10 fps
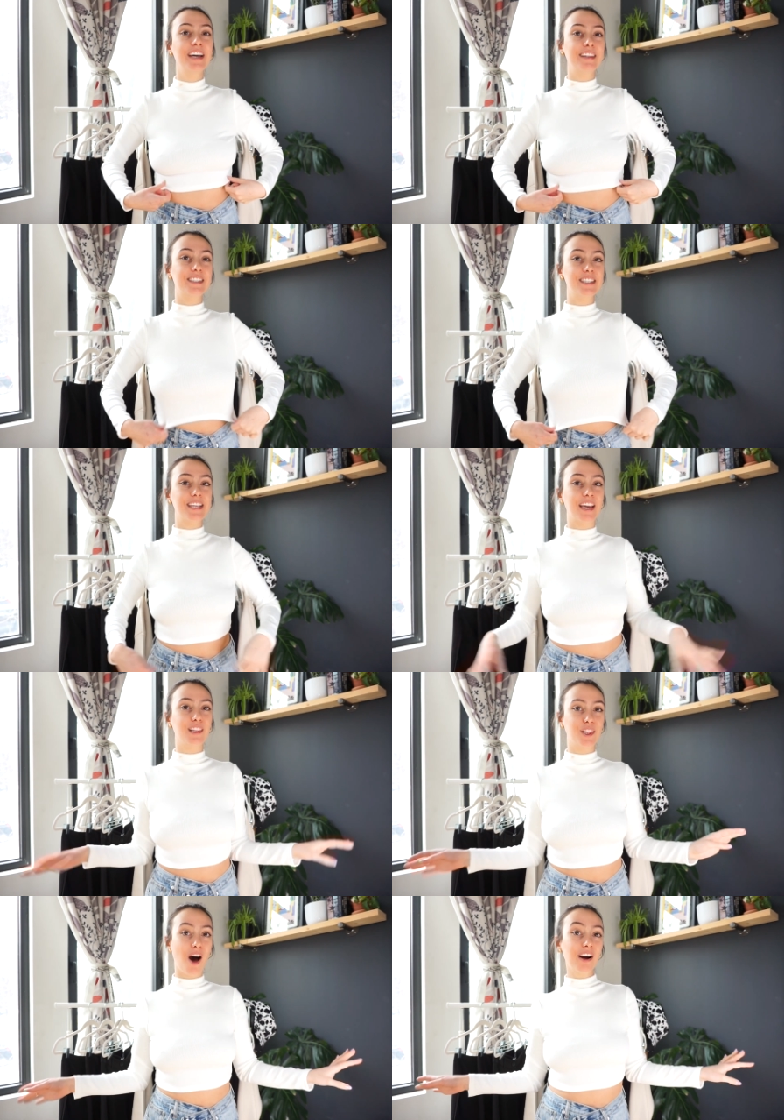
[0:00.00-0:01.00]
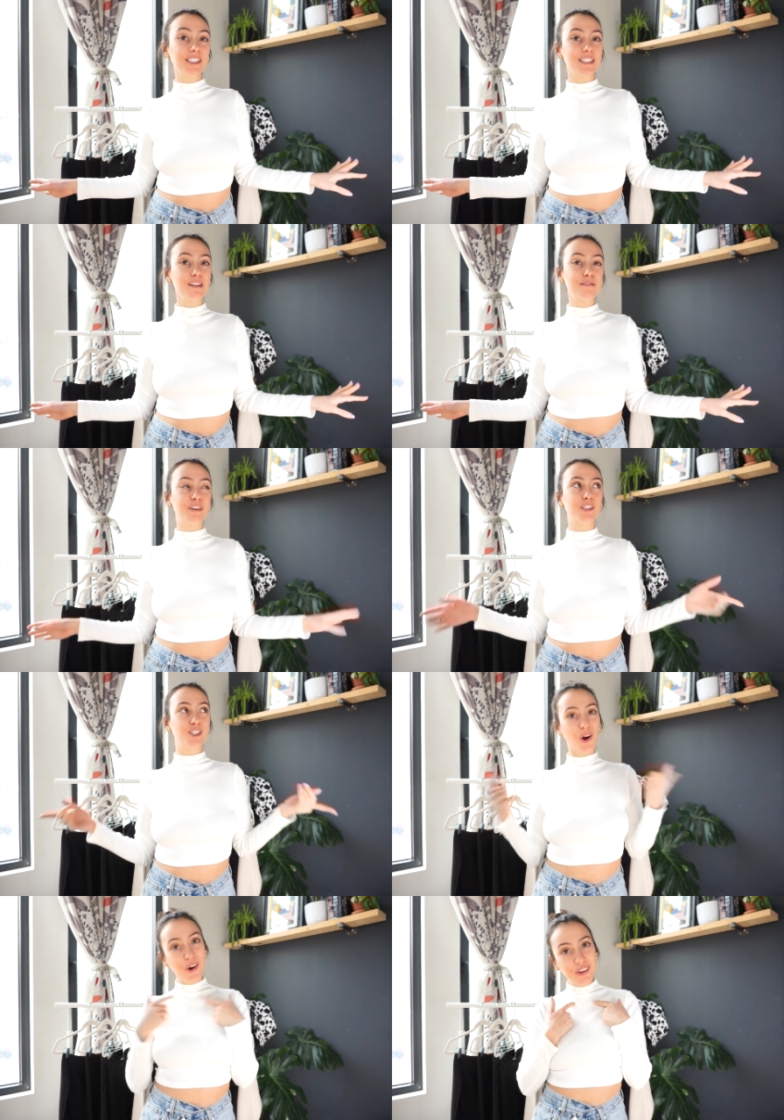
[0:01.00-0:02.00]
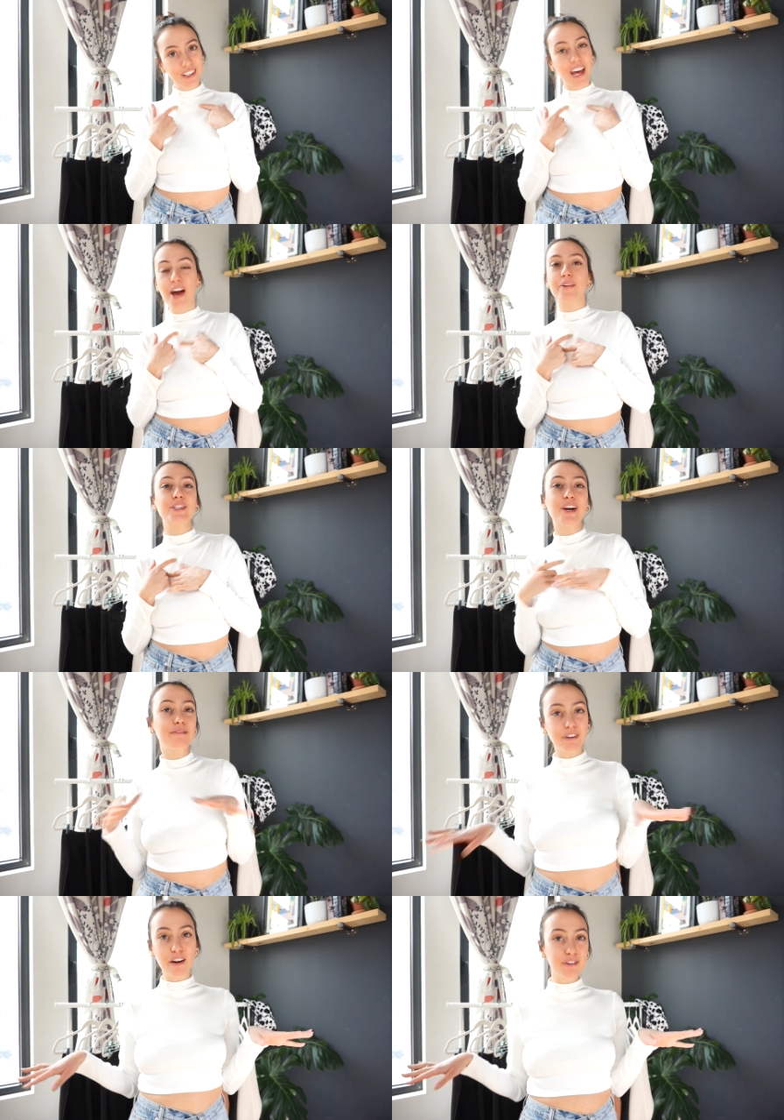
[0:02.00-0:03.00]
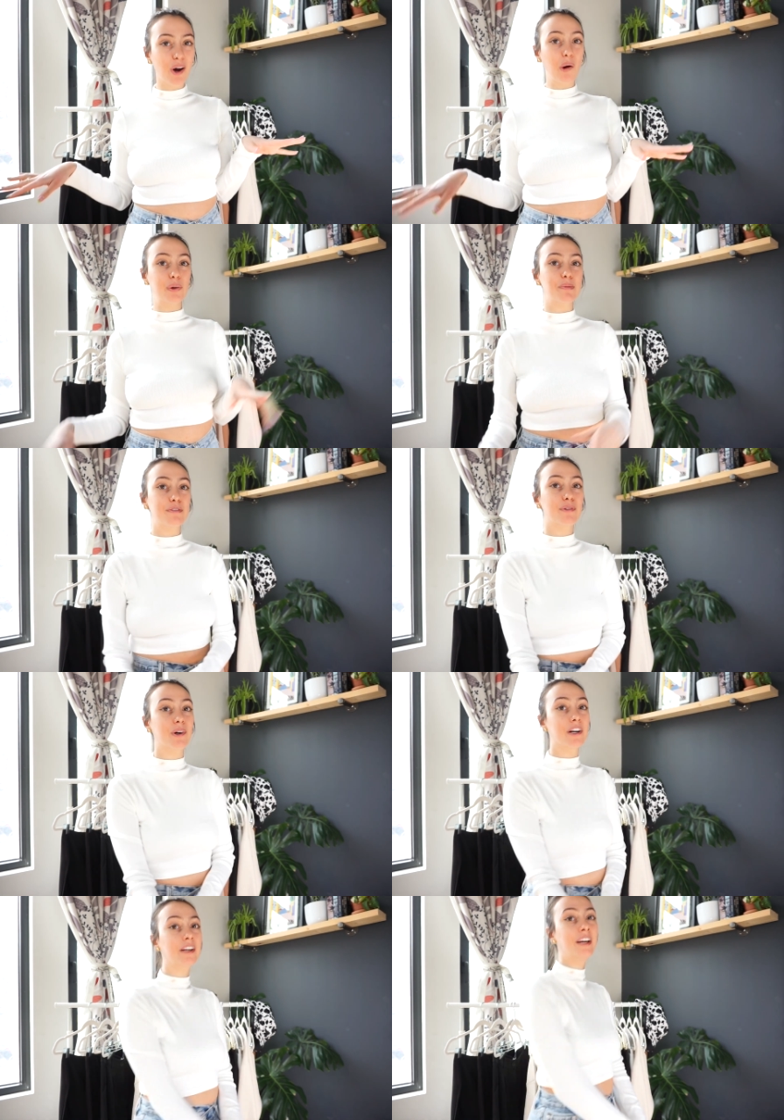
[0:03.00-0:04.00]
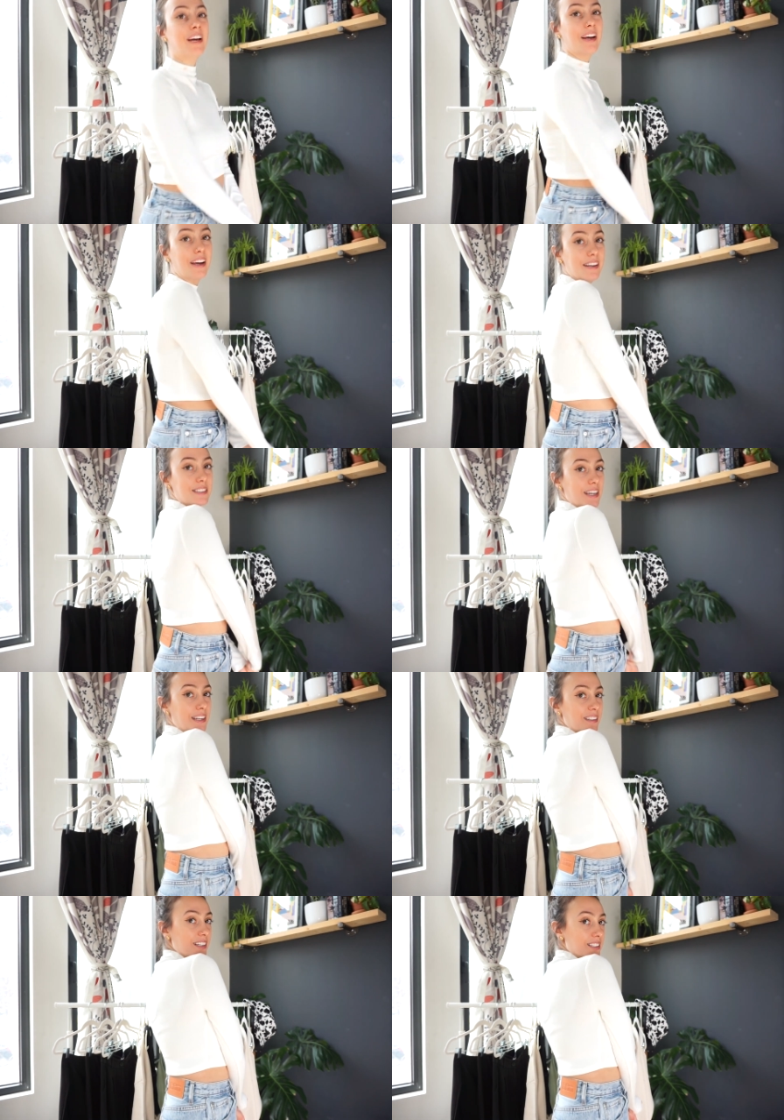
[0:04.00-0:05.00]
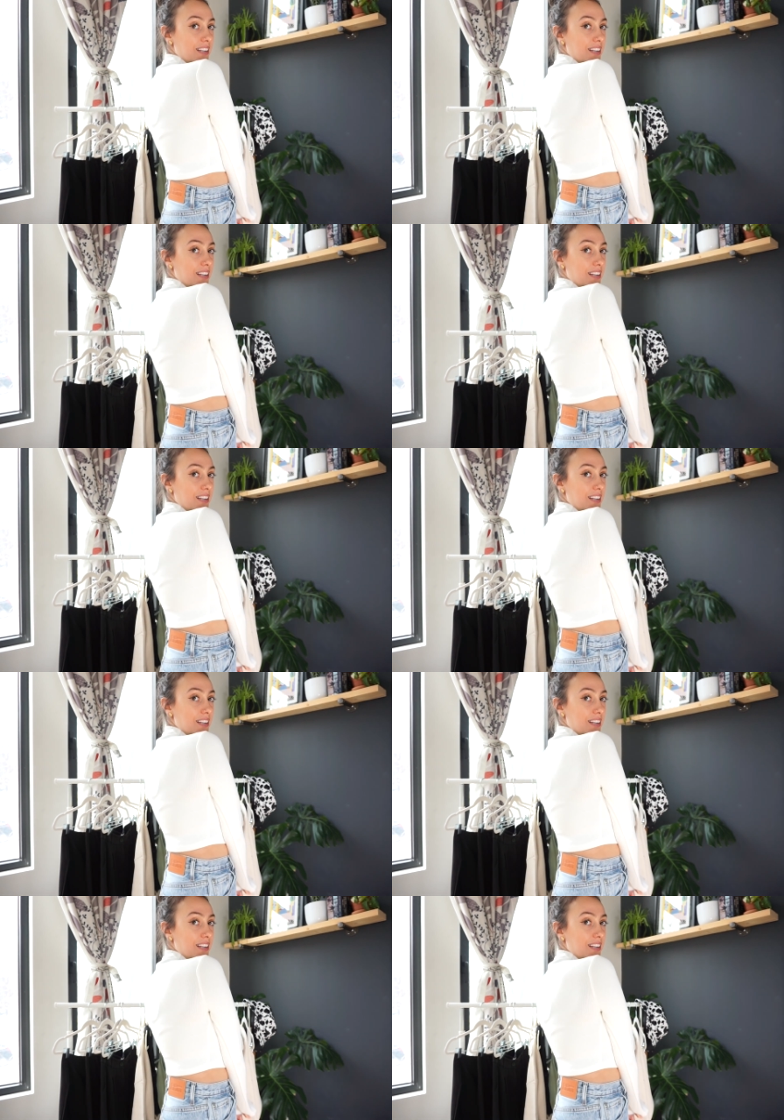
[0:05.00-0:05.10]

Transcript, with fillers: This is a long sleeve turtleneck, which I've never owned before. It's in this